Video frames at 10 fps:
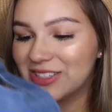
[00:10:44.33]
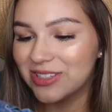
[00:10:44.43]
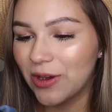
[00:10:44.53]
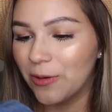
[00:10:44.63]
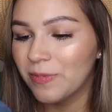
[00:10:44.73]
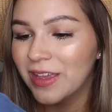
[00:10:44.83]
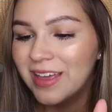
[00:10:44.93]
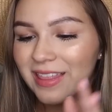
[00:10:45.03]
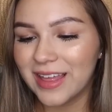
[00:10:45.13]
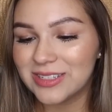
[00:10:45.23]
So
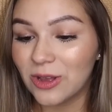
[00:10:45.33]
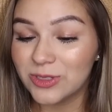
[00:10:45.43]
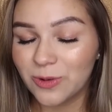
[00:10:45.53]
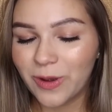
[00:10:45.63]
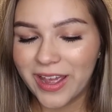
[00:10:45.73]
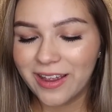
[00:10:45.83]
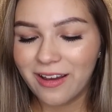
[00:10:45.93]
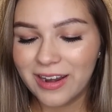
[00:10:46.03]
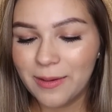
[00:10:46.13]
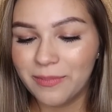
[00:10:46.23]
that's also why I
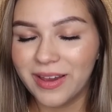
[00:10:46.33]
got it.